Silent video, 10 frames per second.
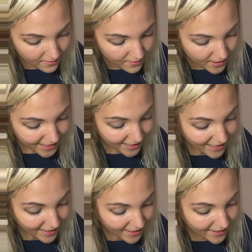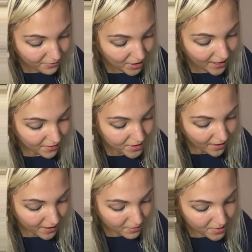And again, I didn't really have
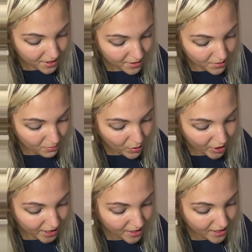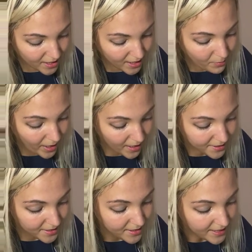time to put the
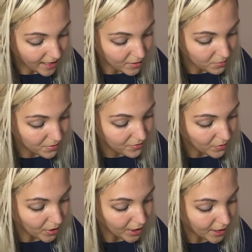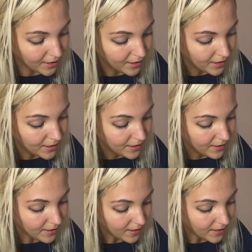paste down before
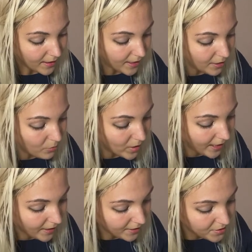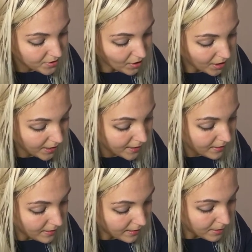I went ahead and
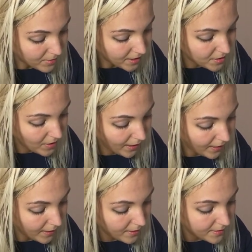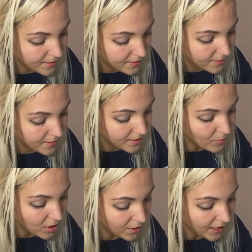started, but that's okay because this is a
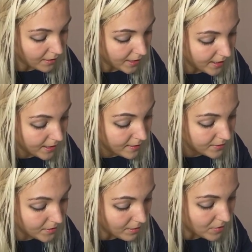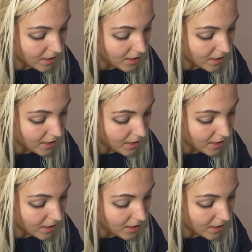smaller area, so I'm not